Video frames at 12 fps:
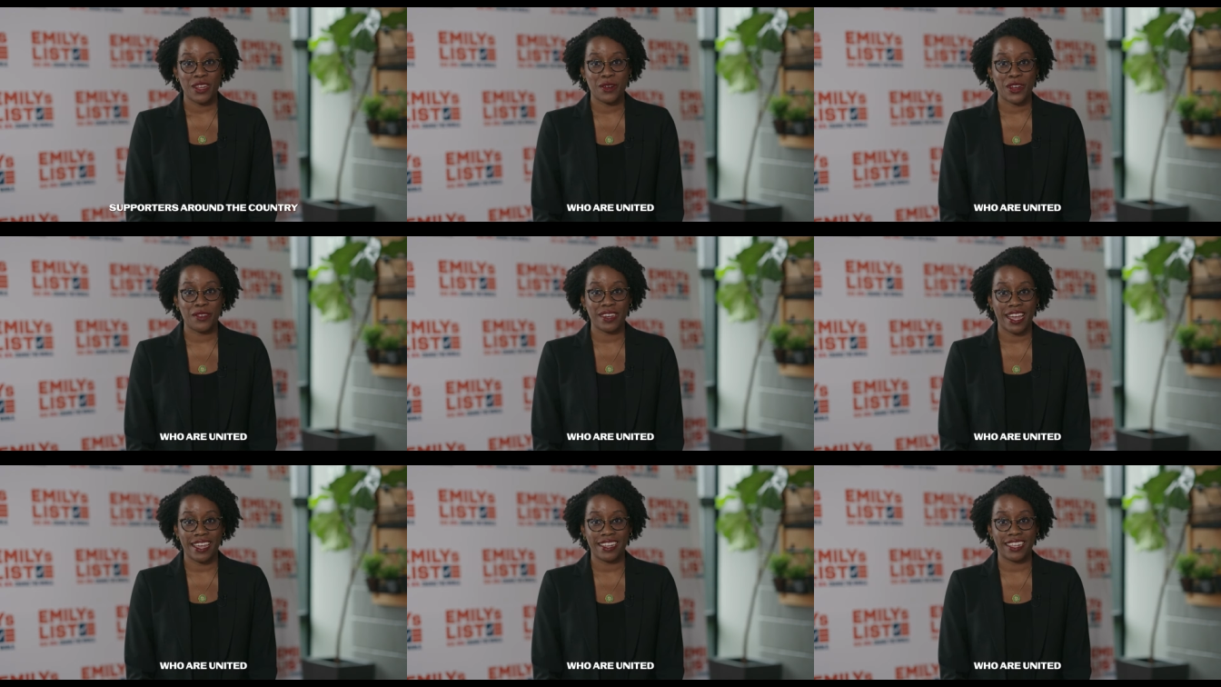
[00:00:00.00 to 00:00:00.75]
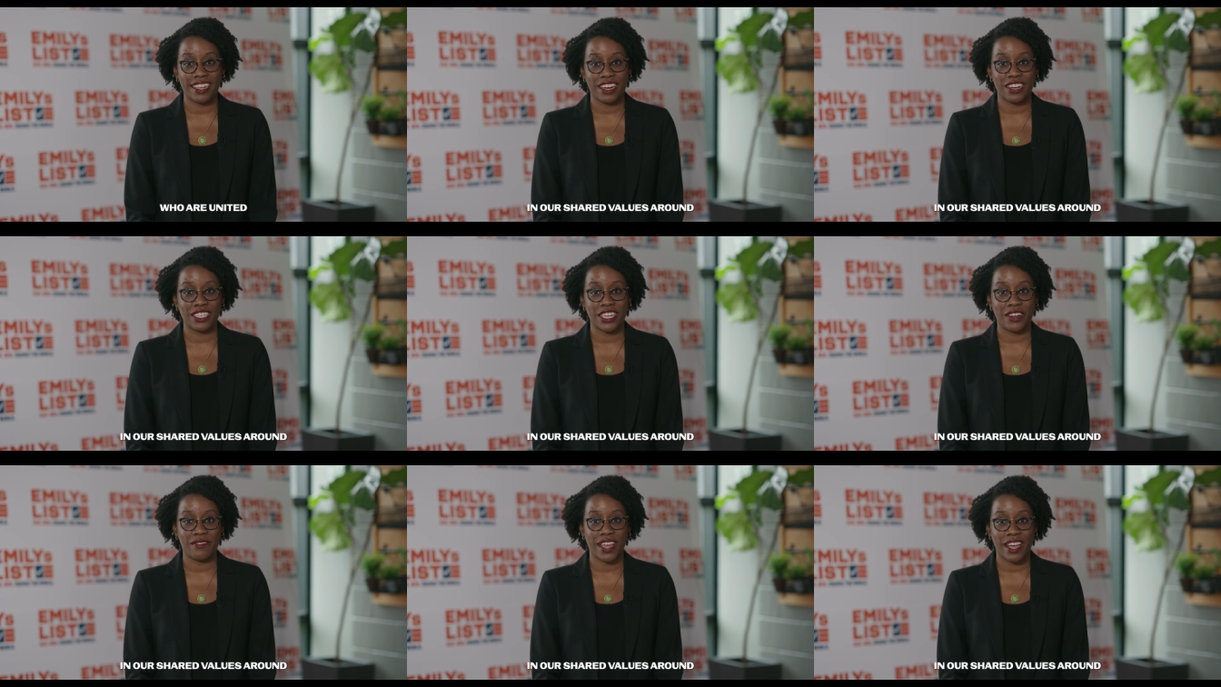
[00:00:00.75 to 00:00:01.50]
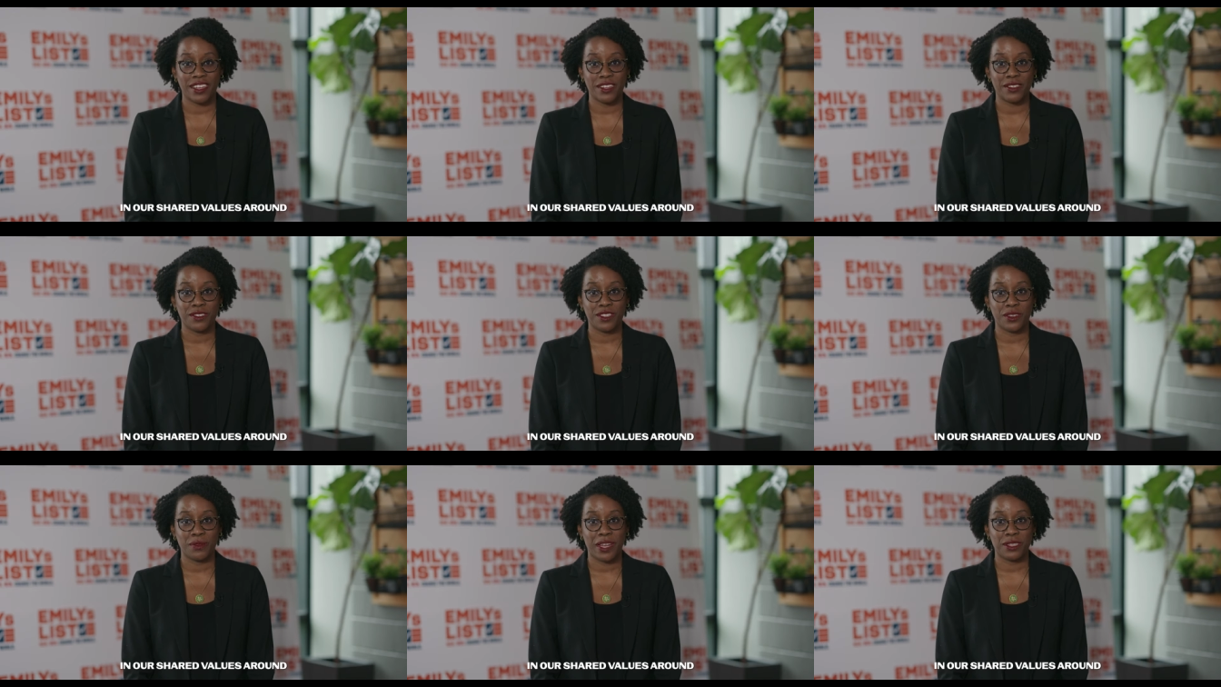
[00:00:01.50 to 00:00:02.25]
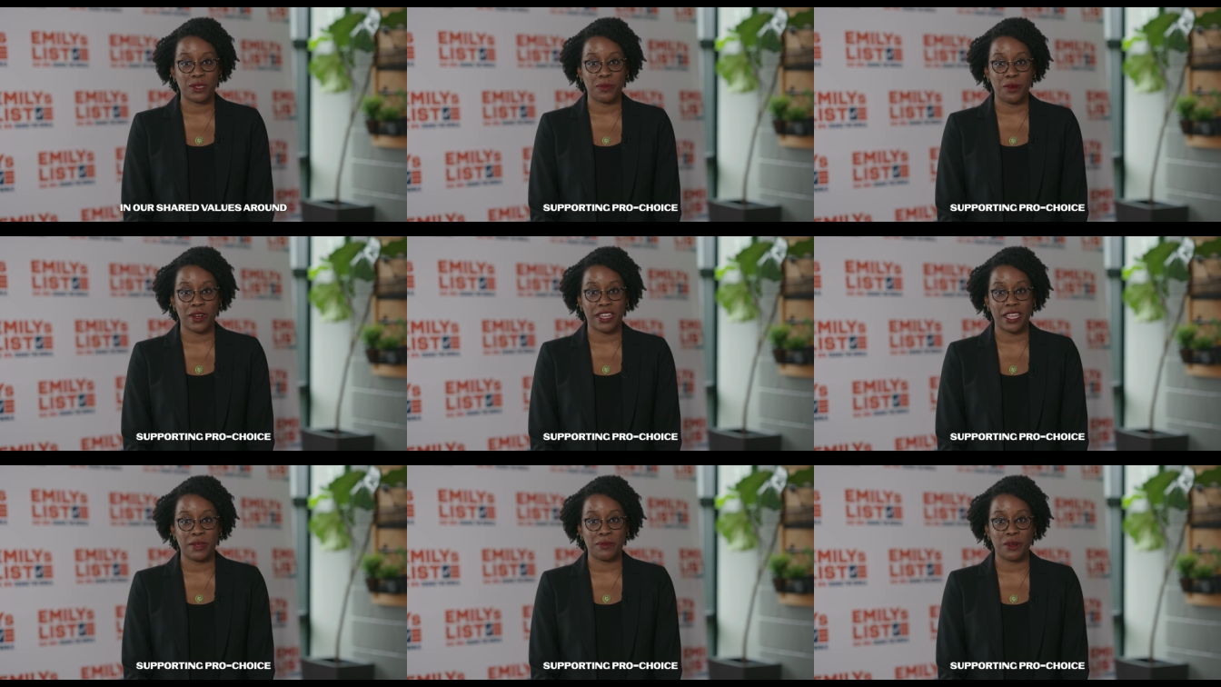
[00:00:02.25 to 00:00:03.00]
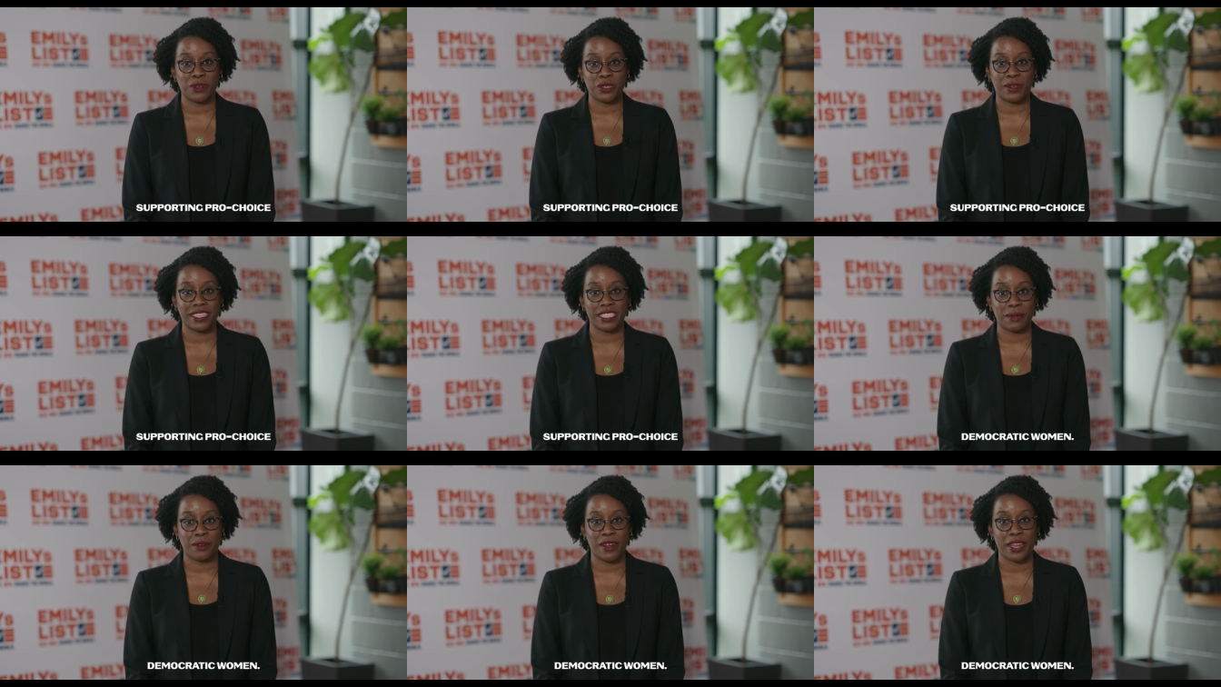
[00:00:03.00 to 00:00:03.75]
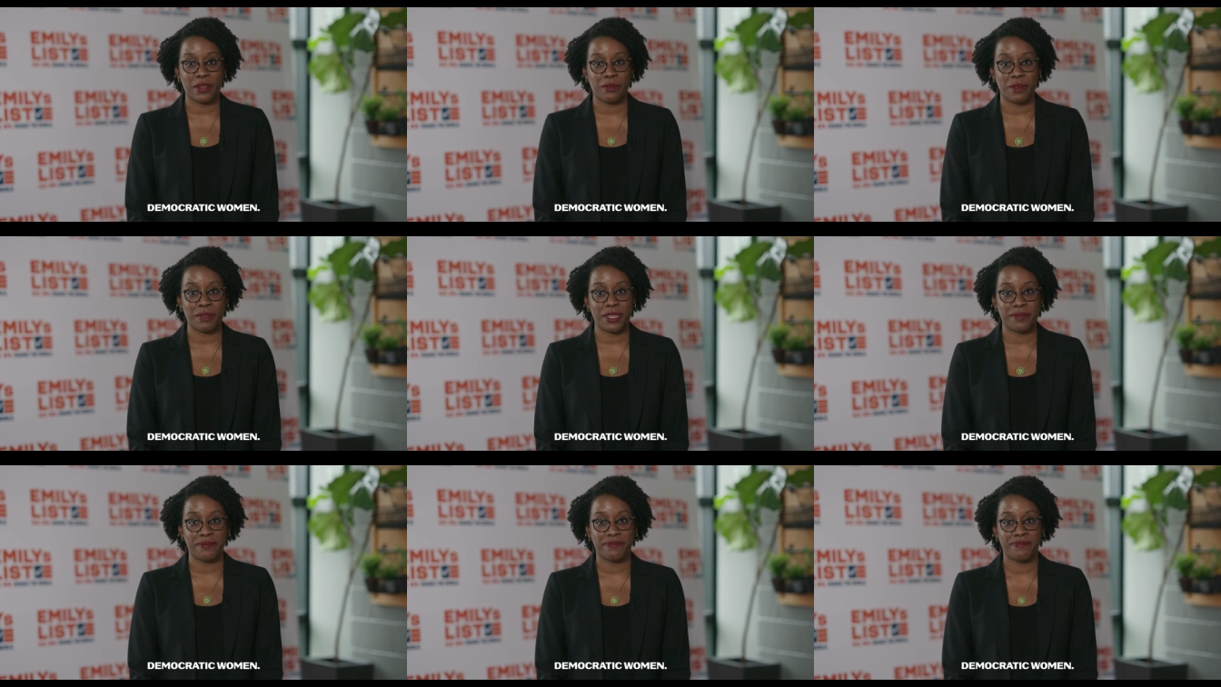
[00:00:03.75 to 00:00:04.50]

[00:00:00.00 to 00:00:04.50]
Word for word: who are united in our shared values around supporting pro choice Democratic women.